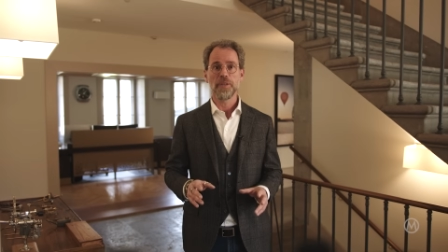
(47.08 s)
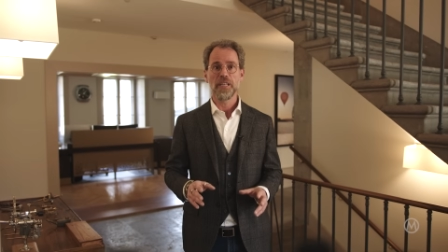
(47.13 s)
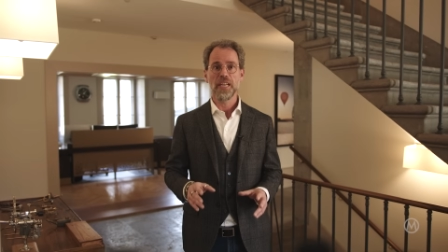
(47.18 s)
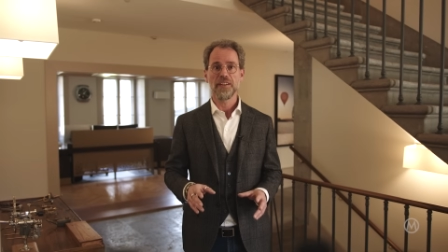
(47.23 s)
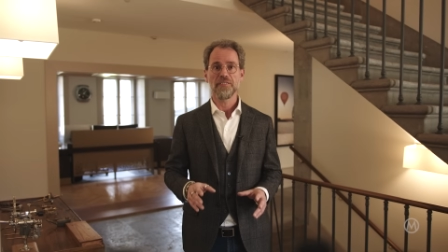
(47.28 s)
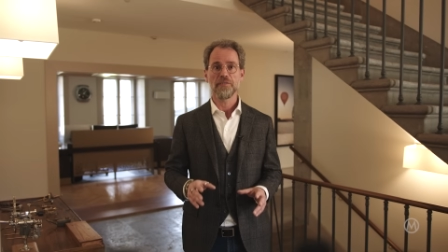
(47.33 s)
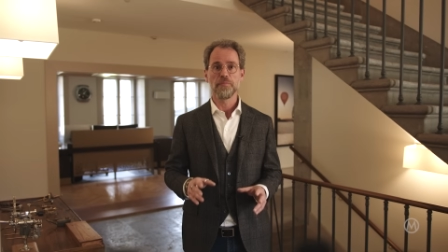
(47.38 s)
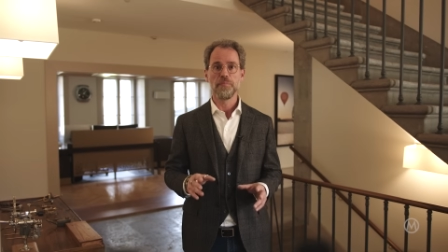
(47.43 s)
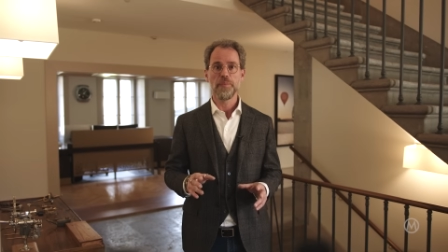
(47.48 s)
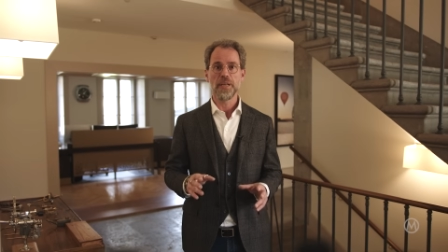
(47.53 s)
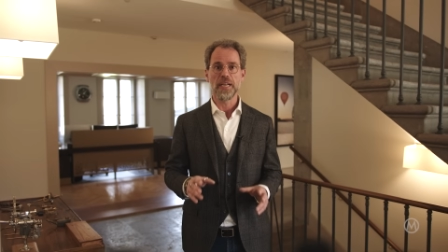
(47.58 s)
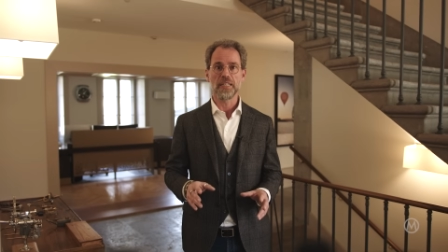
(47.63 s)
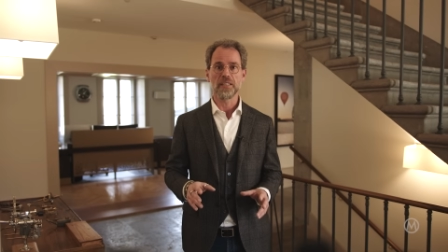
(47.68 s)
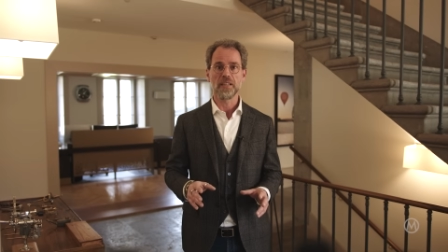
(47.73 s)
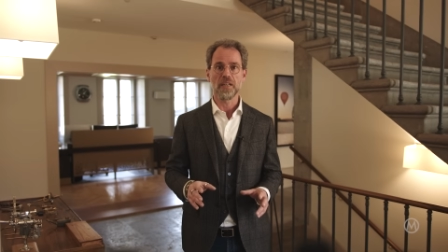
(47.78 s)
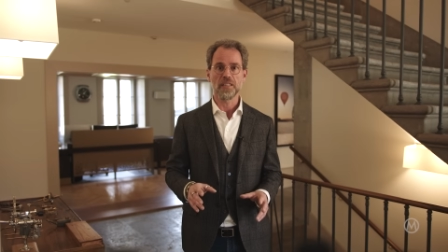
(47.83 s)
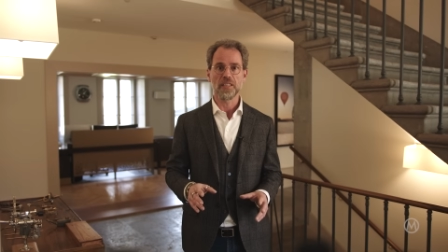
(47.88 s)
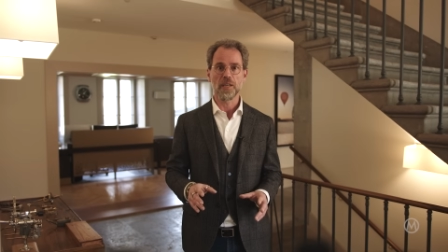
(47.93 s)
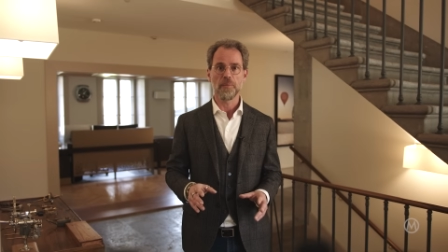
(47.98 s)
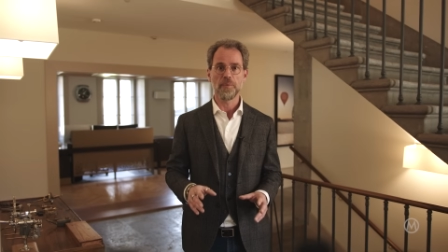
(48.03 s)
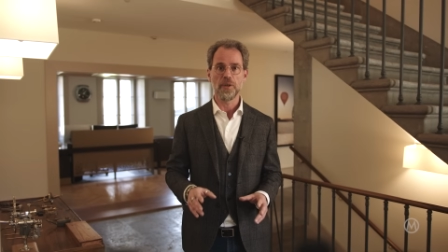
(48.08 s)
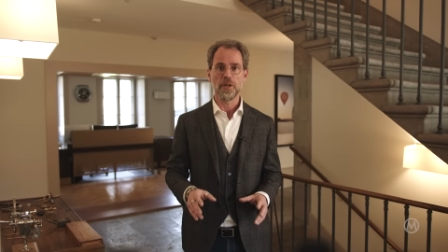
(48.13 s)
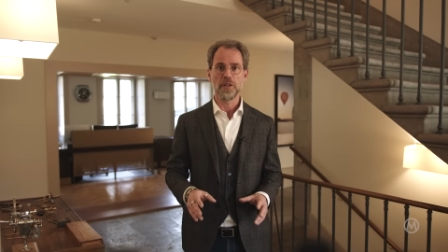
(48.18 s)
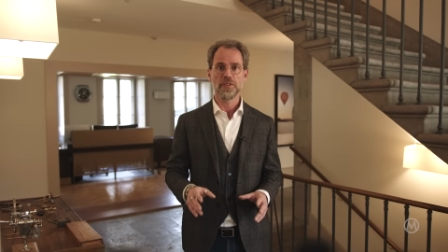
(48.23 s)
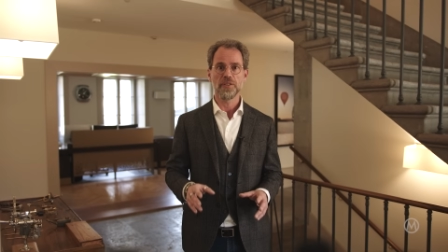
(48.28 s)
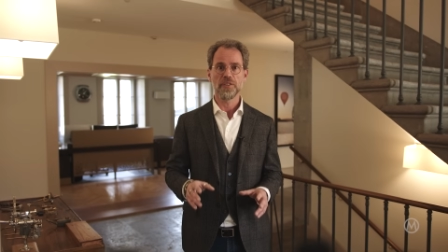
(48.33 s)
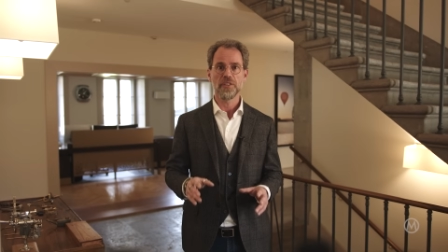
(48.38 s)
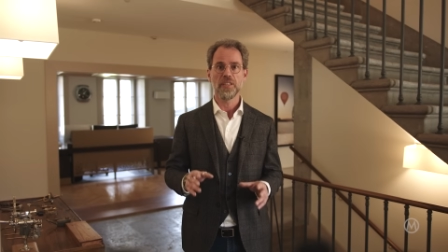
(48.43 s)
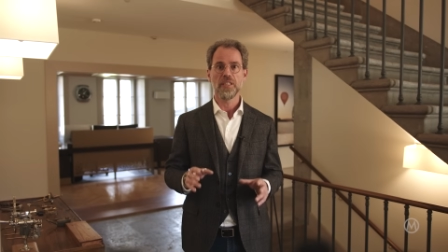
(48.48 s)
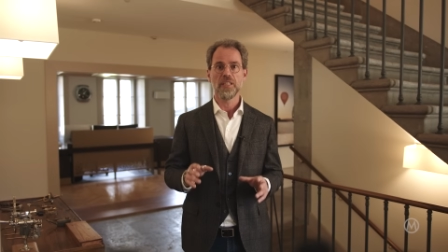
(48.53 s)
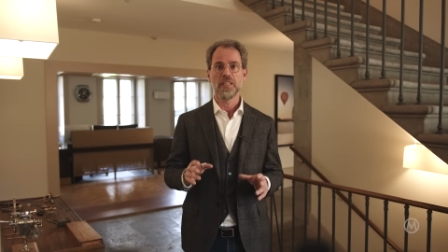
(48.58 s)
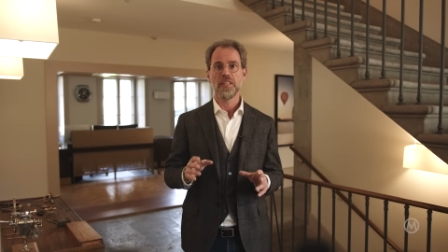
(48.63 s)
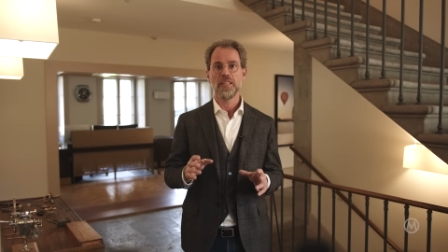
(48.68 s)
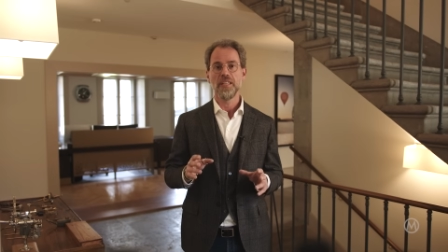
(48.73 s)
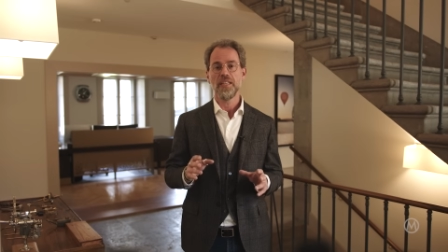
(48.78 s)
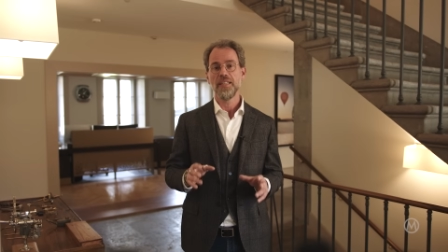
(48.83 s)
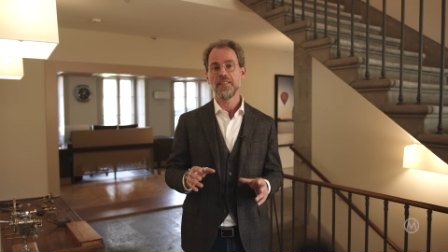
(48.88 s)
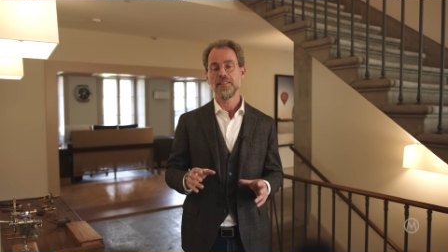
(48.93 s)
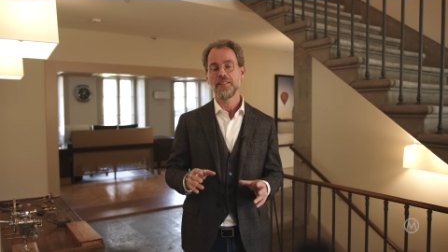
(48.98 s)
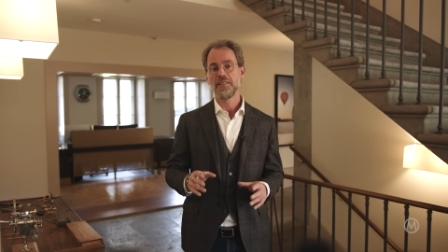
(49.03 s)
PF Minute Rattrapante
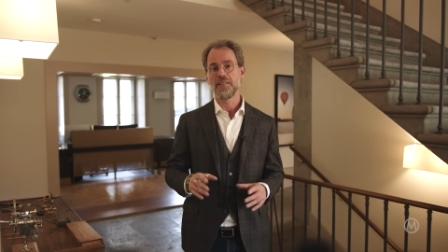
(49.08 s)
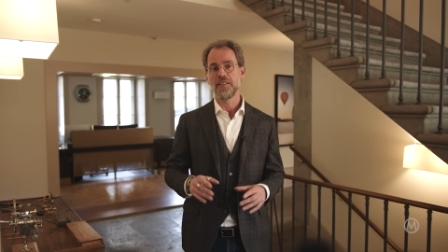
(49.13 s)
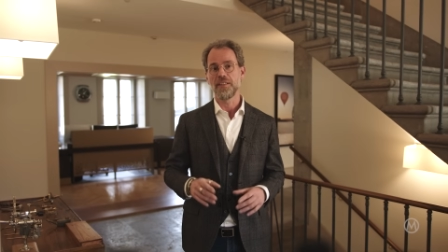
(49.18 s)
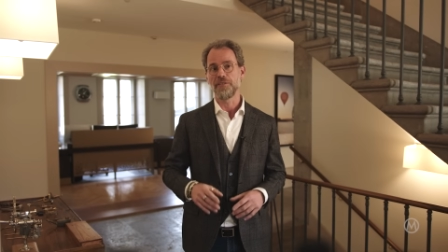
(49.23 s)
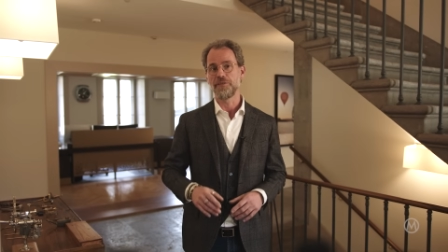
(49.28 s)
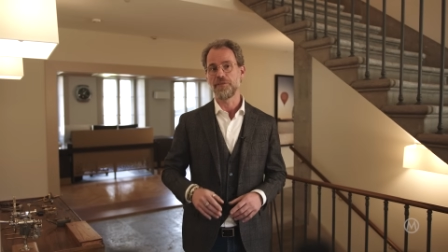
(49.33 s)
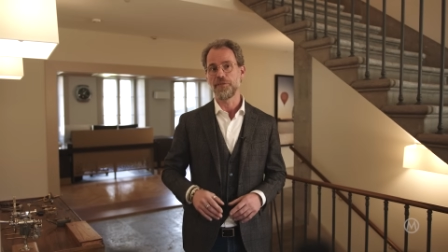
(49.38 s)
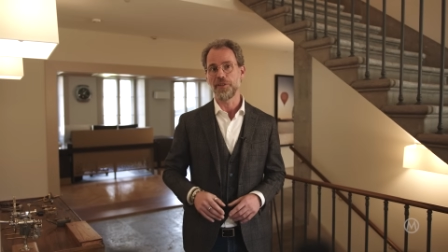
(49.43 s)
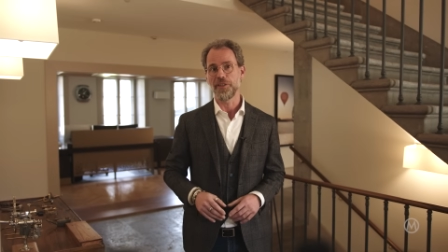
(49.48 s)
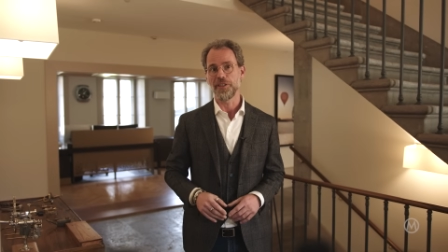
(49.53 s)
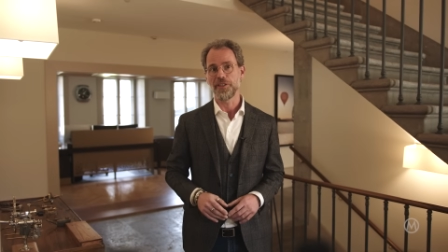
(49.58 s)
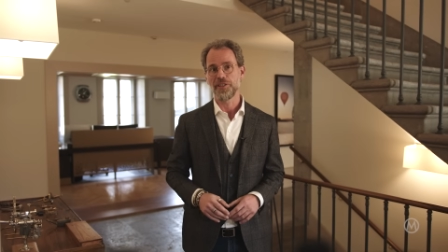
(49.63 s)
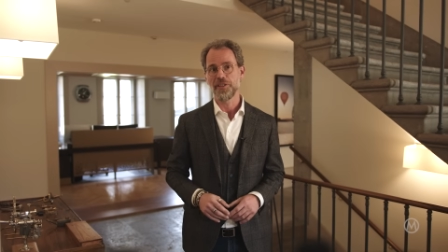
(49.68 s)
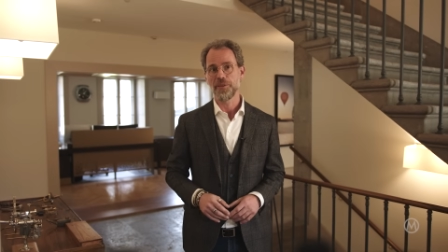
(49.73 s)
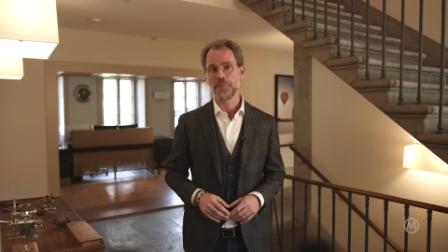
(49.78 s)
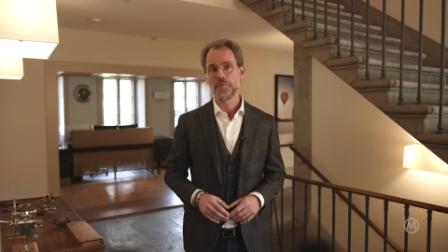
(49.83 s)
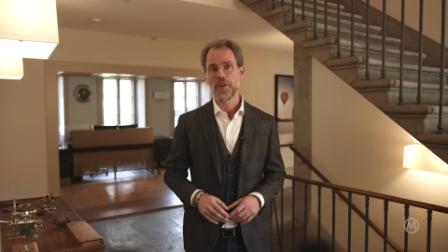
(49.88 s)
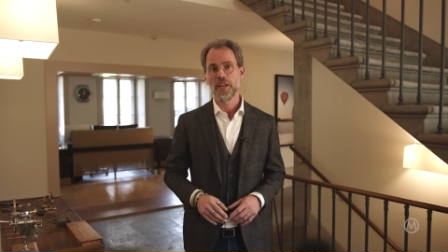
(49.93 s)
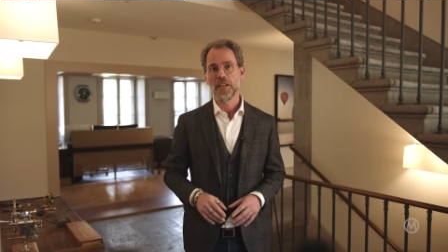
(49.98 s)
is another first.